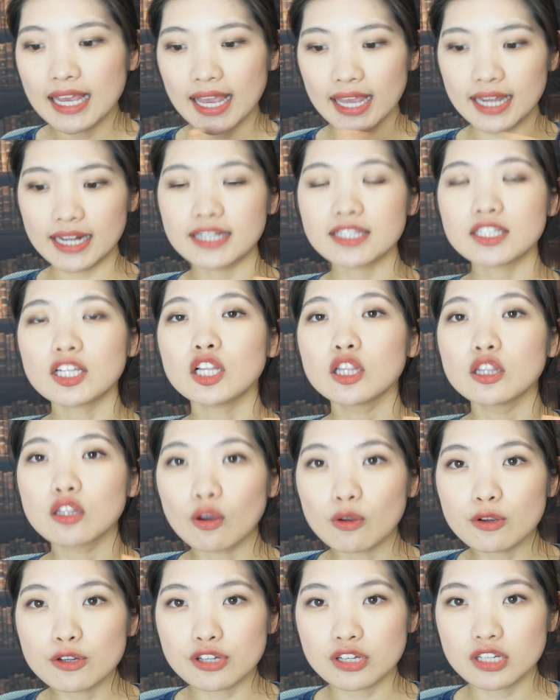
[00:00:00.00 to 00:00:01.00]
It is a
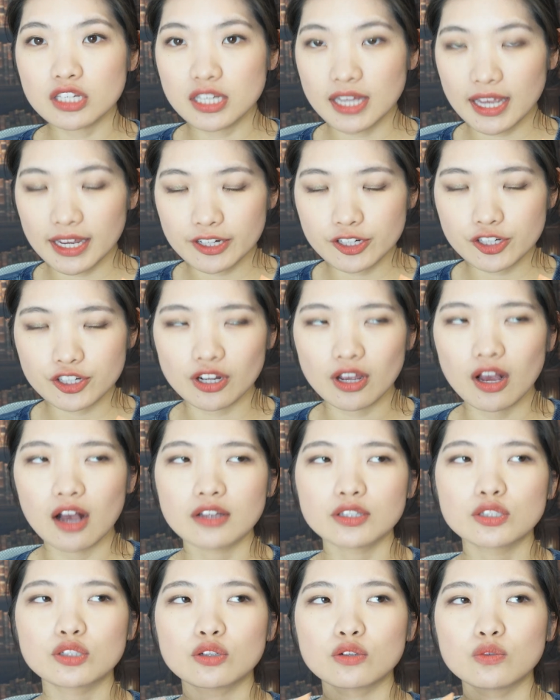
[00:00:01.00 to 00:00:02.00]
lotion texture,
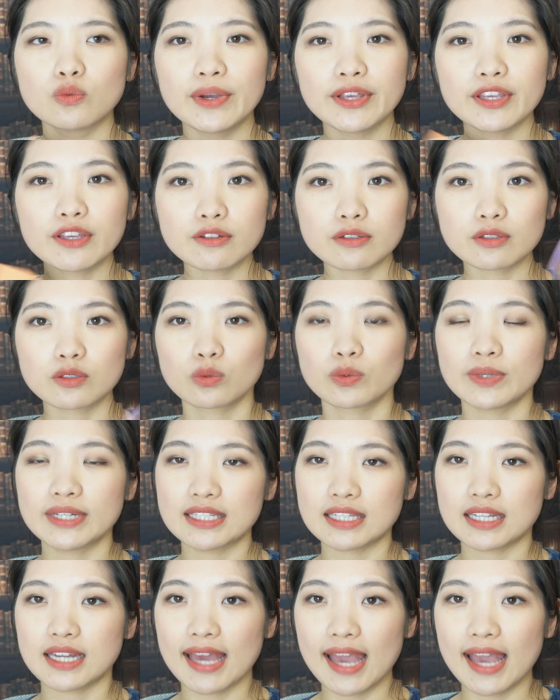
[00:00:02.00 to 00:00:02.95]
so when you squeeze it